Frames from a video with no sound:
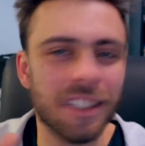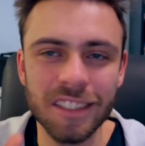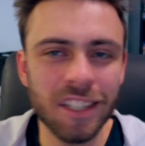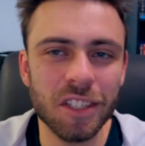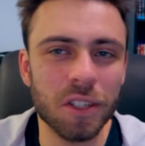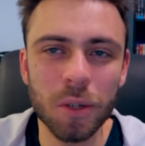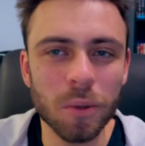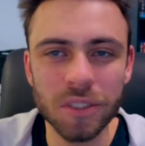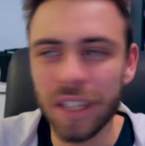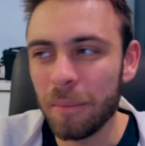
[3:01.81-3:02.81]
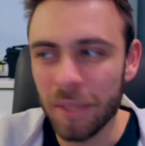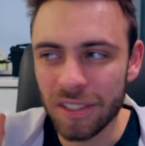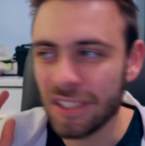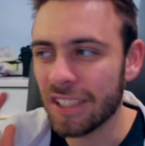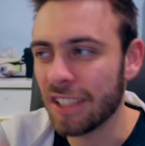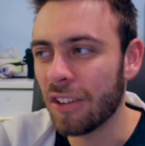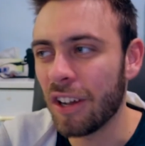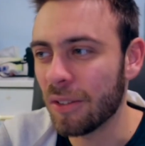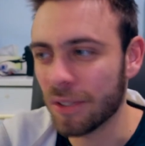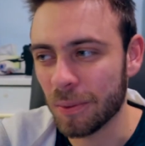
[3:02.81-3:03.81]
Such a cool scene, but just the
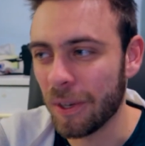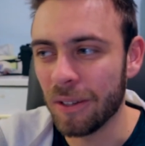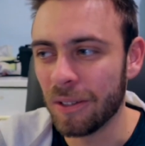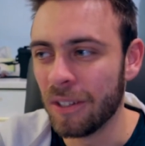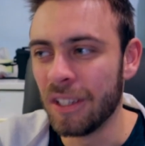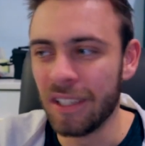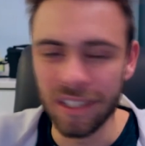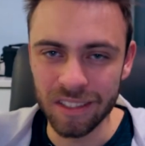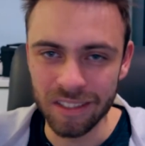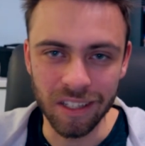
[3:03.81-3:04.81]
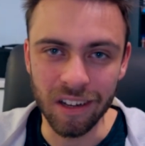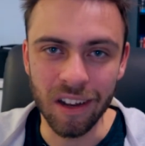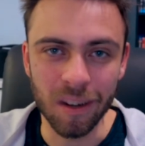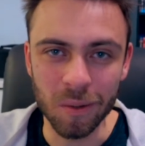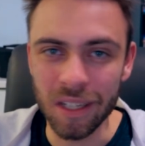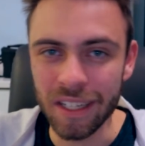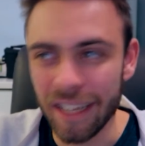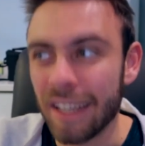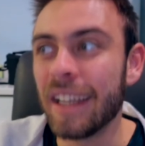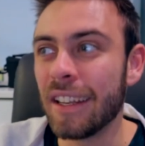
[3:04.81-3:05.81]
dialogue as well. You know, Arnold like
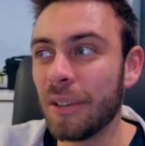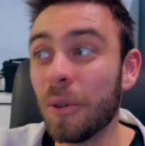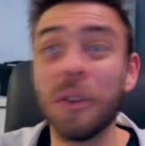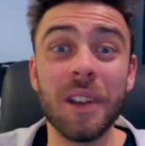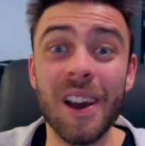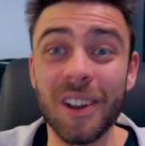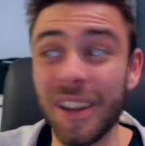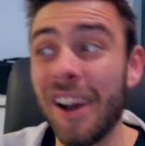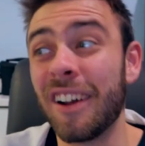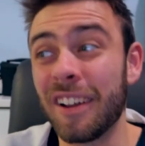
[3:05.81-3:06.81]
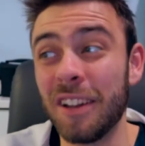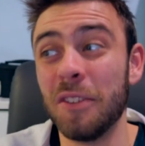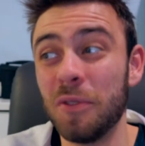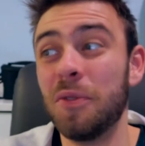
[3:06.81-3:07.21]
kicking down the door, knock knock, and then